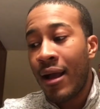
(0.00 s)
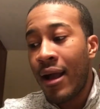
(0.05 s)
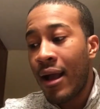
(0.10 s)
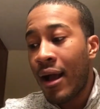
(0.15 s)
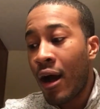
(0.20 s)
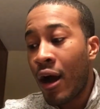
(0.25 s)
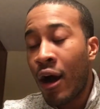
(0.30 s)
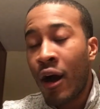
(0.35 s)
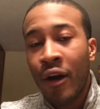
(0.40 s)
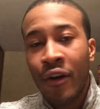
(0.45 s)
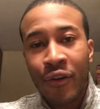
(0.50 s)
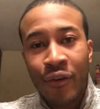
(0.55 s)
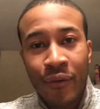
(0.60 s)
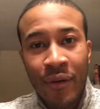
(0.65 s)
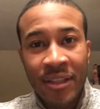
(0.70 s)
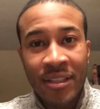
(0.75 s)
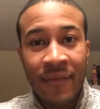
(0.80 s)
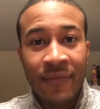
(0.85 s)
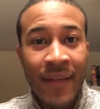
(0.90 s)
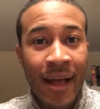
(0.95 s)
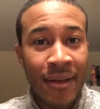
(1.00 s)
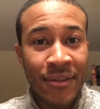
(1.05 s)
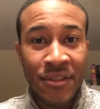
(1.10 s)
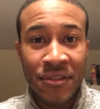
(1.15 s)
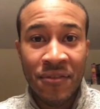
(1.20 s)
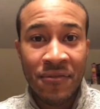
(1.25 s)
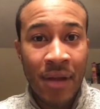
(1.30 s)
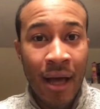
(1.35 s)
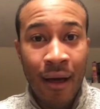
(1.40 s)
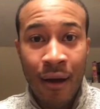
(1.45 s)
hundreds of
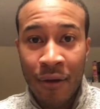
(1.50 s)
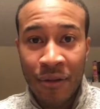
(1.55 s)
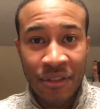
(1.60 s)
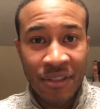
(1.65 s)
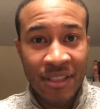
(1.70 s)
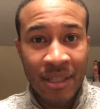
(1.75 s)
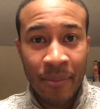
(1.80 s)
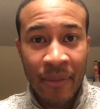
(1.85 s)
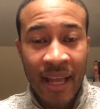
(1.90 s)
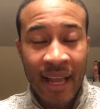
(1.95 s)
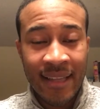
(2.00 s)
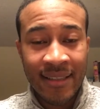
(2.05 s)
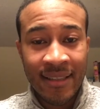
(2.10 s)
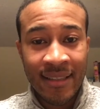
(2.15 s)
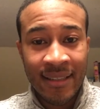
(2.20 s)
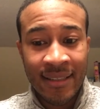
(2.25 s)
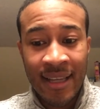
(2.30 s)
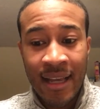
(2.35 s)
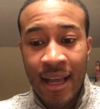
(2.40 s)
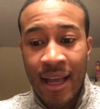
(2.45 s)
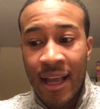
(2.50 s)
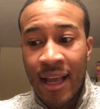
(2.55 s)
thousands of dollars in some cases,